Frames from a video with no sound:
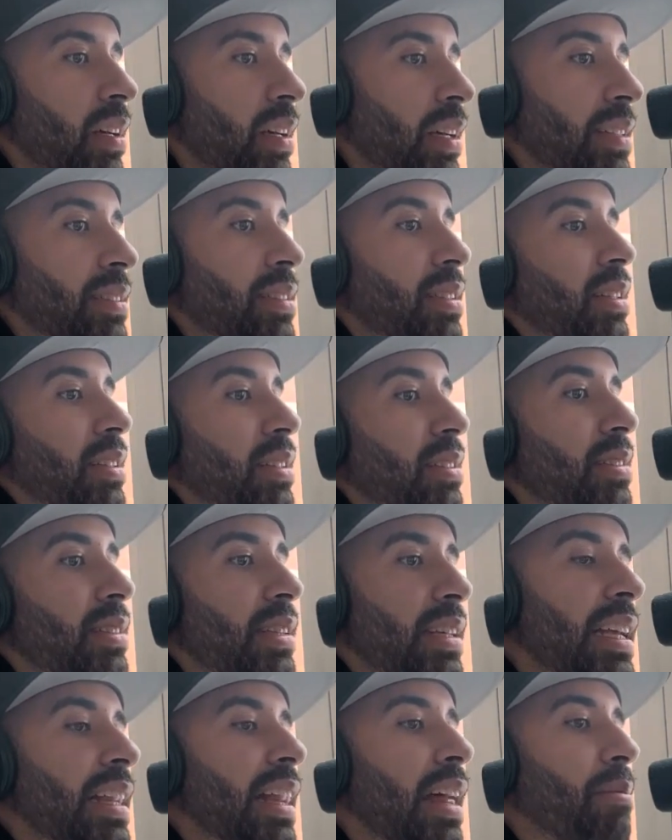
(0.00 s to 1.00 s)
He's going to
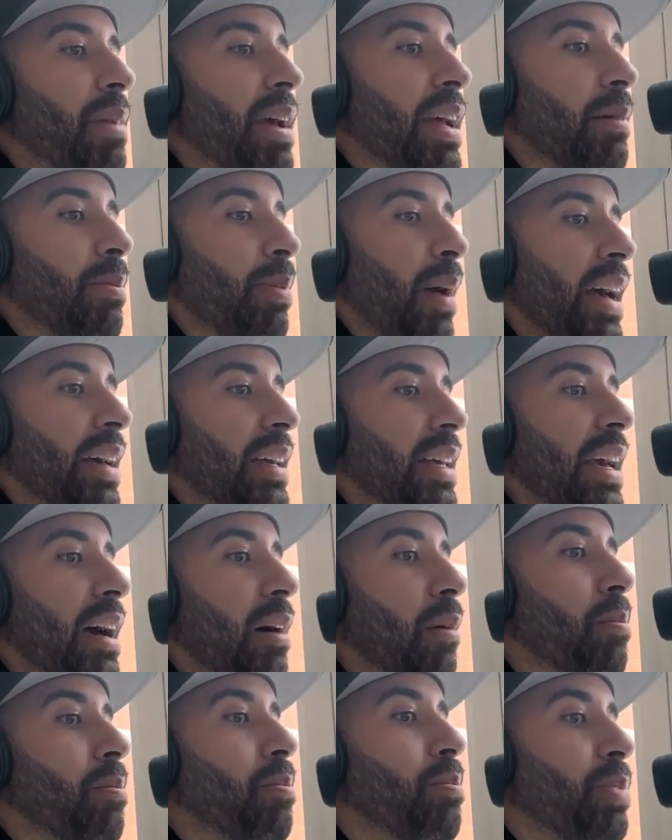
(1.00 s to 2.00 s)
see that Manny
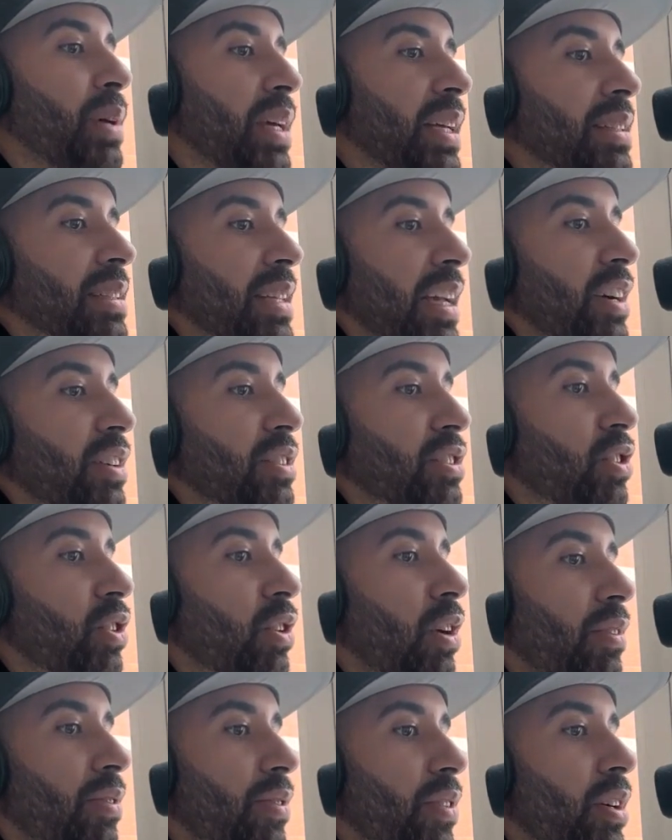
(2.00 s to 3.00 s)
Pacquiao beat Terrence
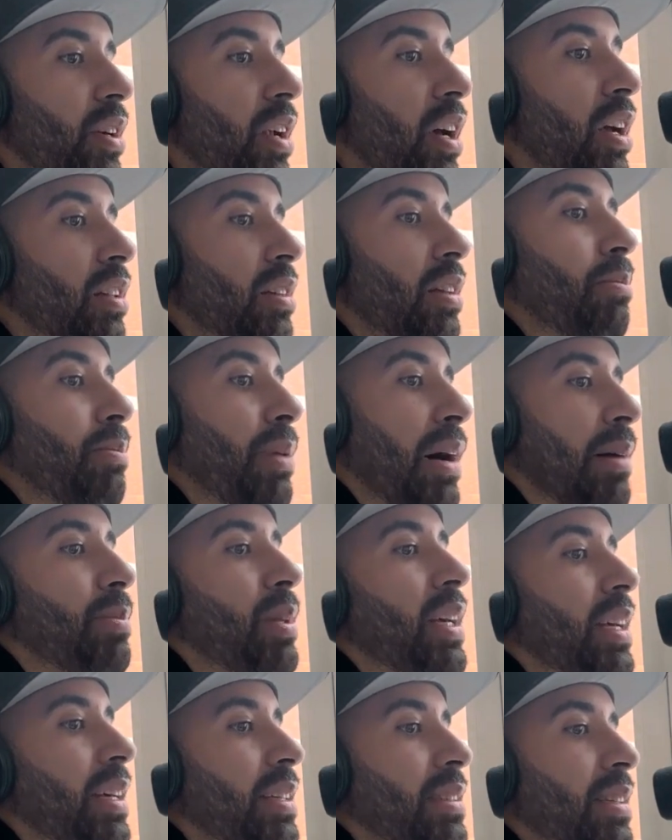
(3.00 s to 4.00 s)
Crawford. The
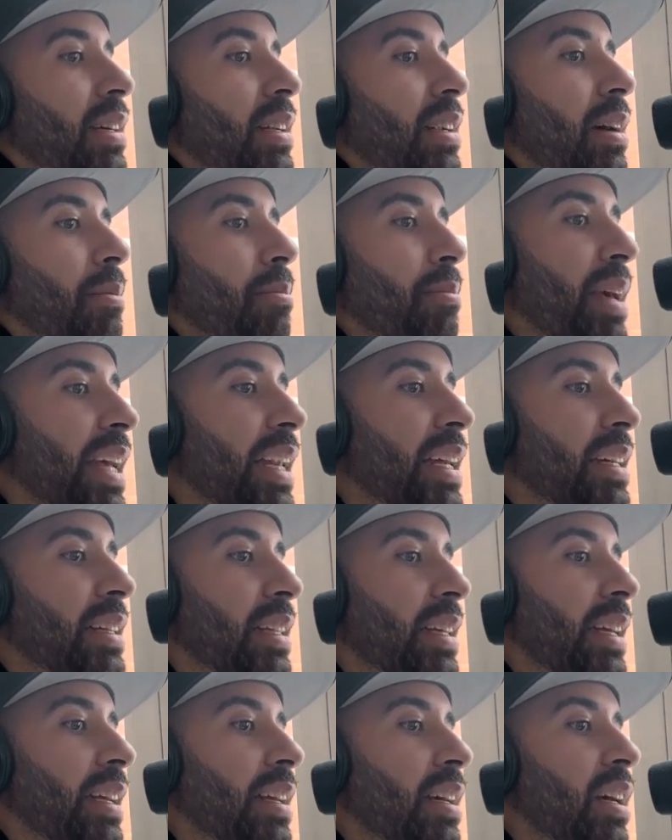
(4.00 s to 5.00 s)
public is going to
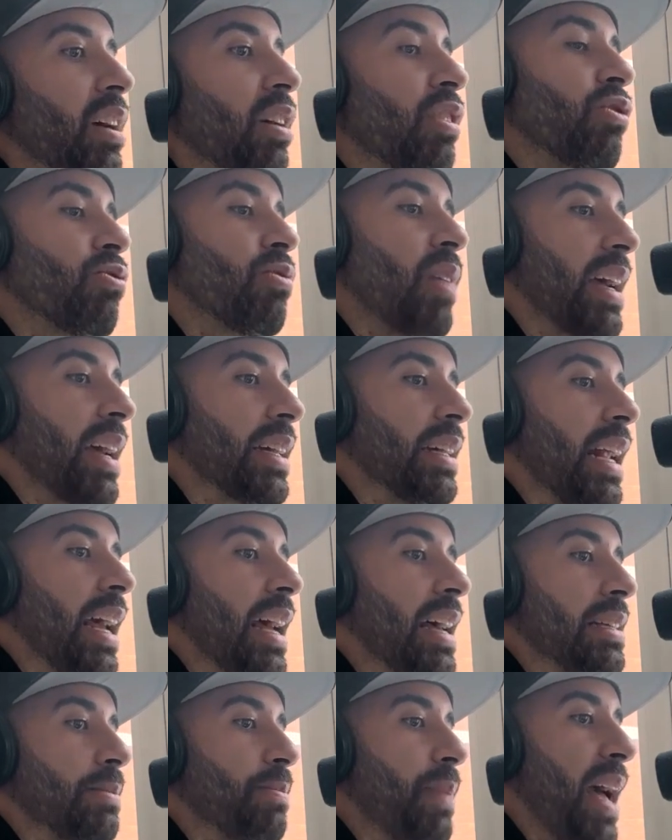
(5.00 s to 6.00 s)
immediately
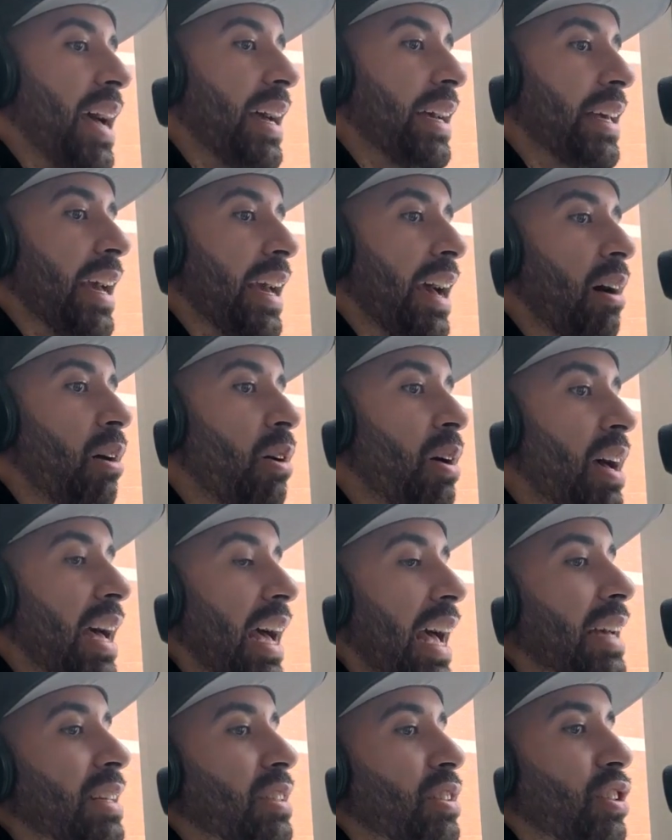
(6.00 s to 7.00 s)
recognize Pacquiao
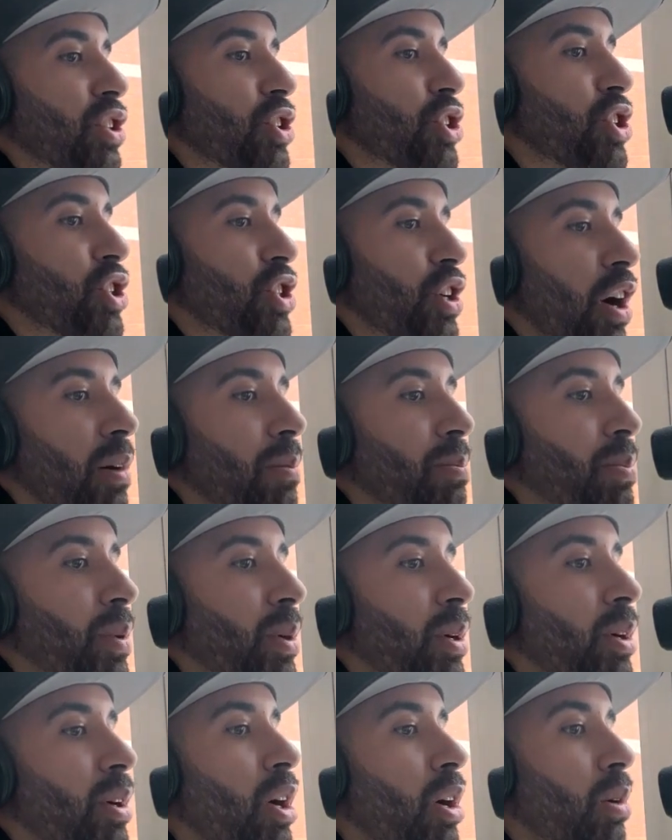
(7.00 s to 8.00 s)
as the
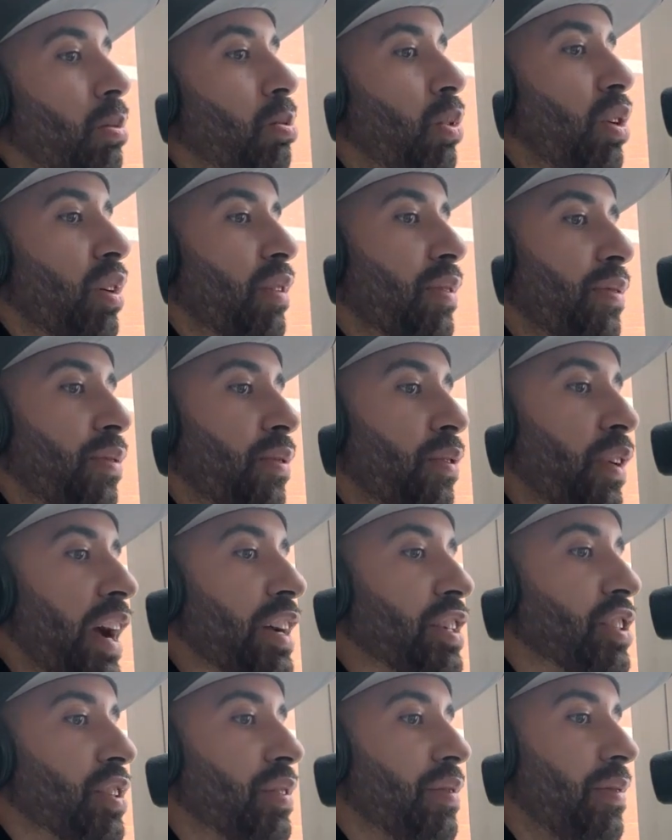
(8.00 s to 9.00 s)
sharper, more
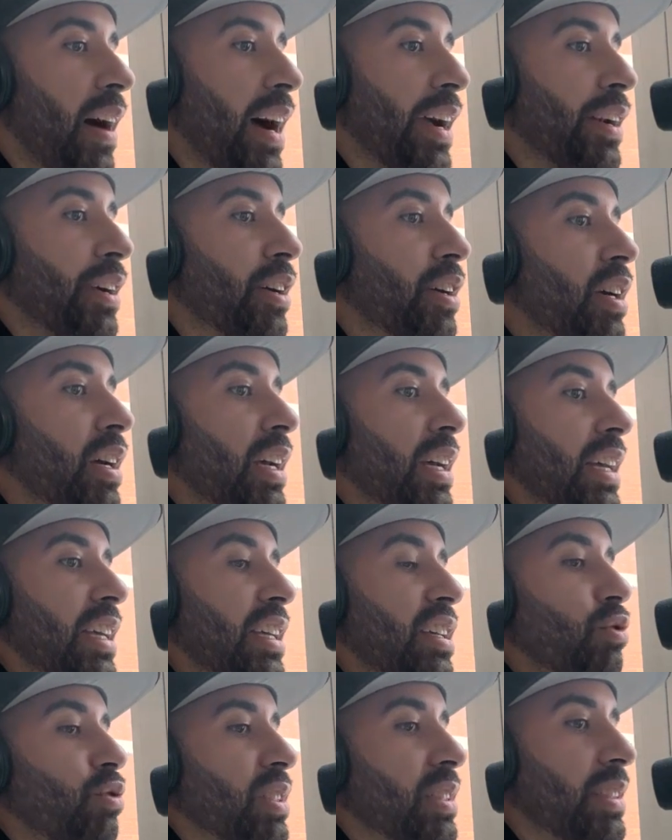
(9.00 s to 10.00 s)
fresh fighter.
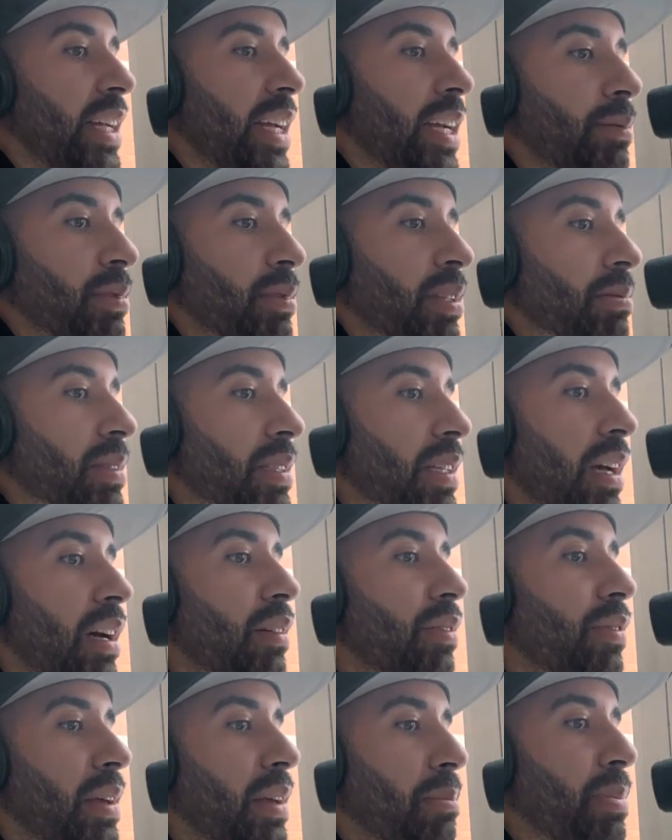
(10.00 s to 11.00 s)
He redeemed
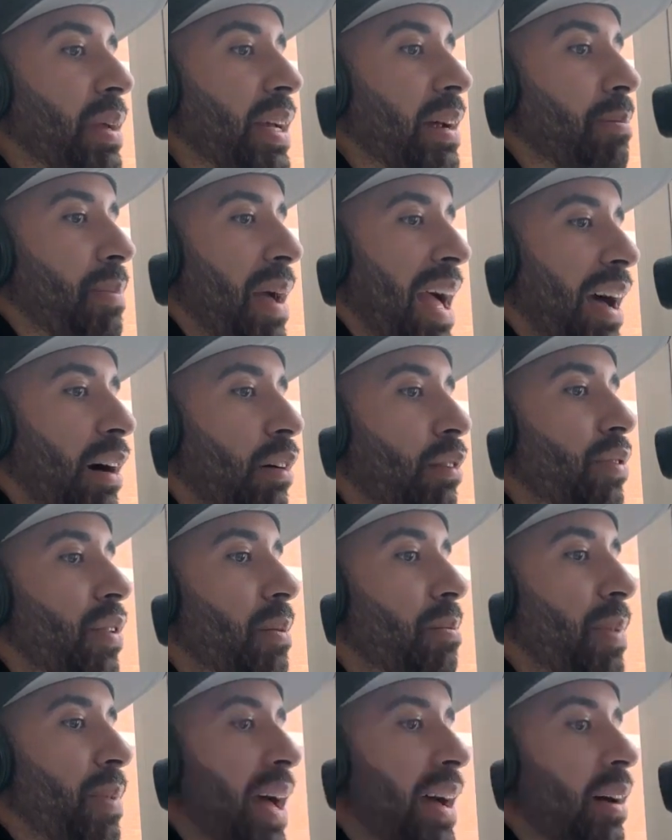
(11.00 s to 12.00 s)
himself. He beat a pound
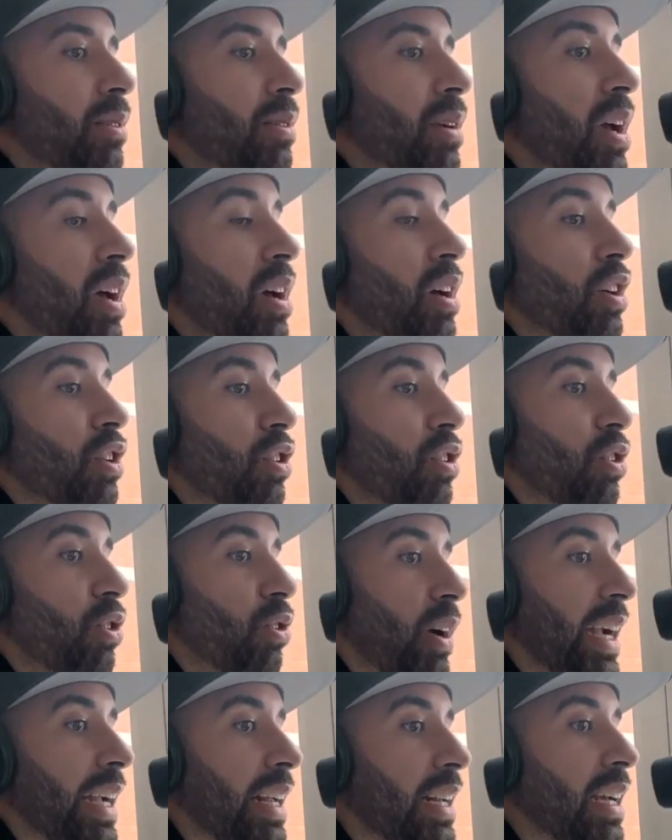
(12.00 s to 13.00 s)
for pound
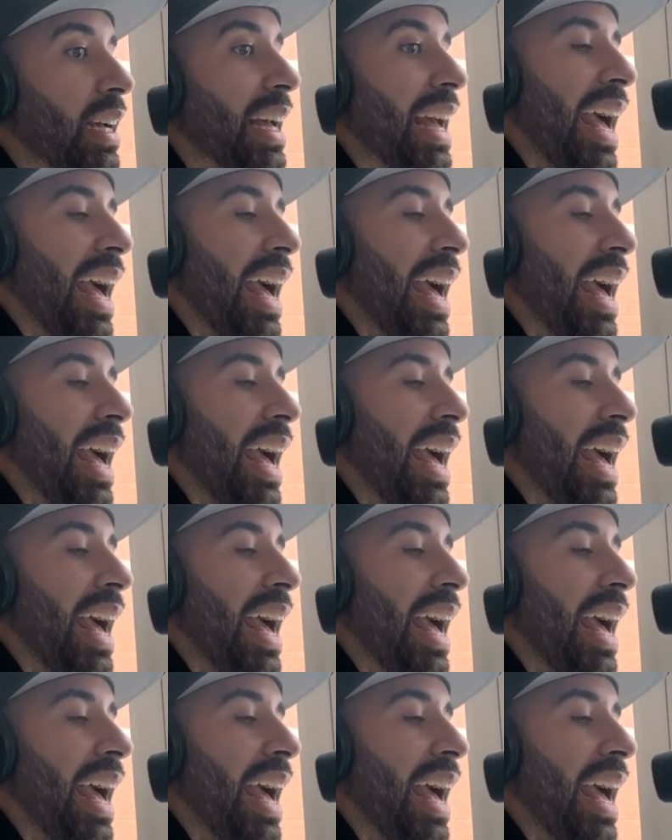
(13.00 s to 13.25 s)
great